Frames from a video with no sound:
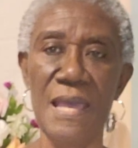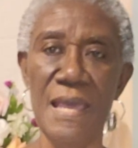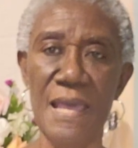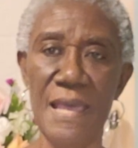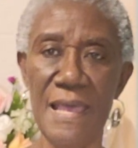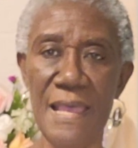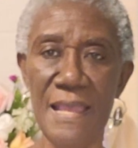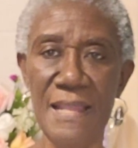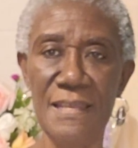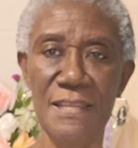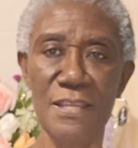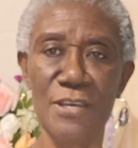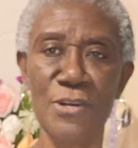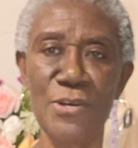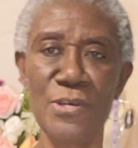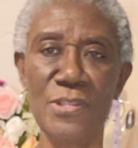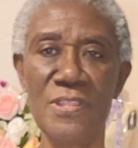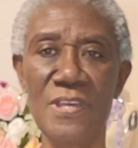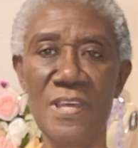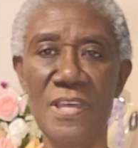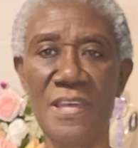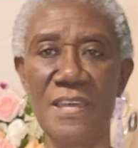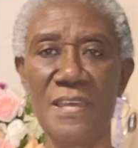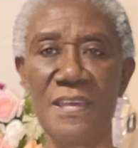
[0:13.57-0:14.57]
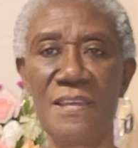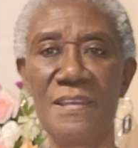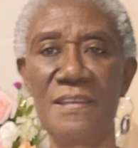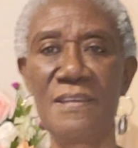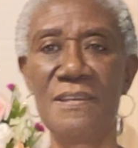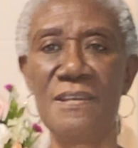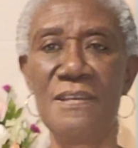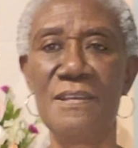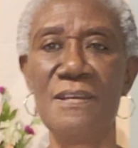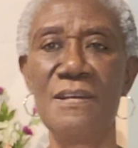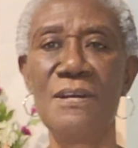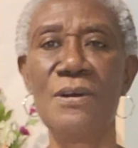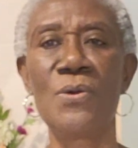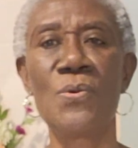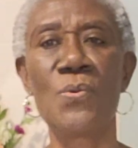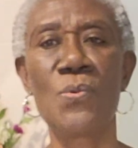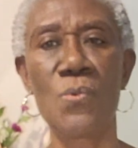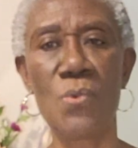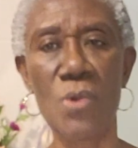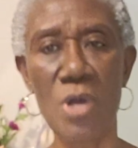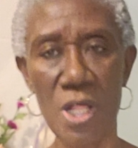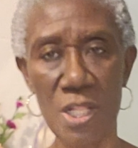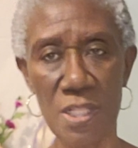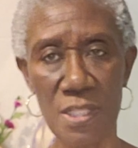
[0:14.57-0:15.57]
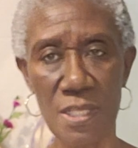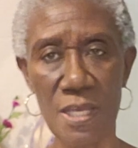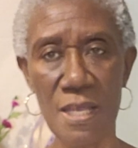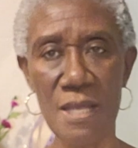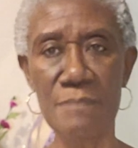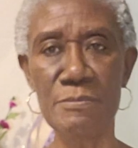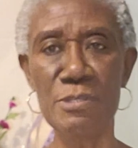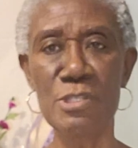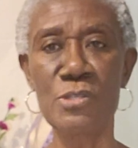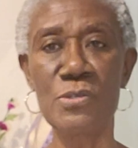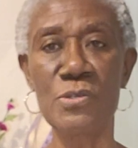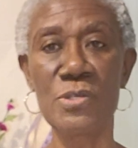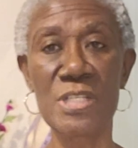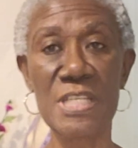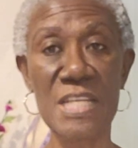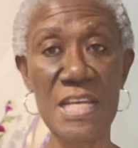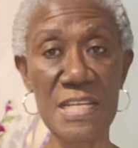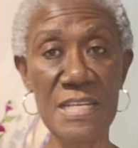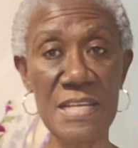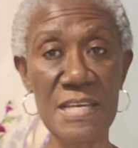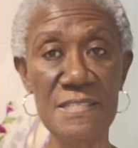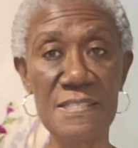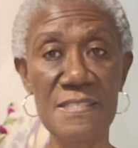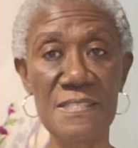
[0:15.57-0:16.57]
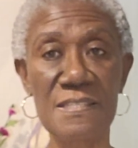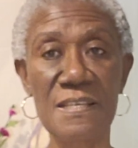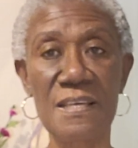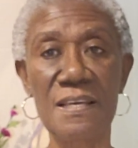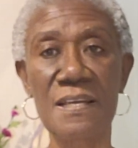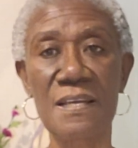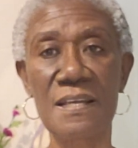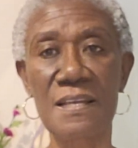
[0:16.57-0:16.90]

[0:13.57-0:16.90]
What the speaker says: Hello there. Welcome to Nana's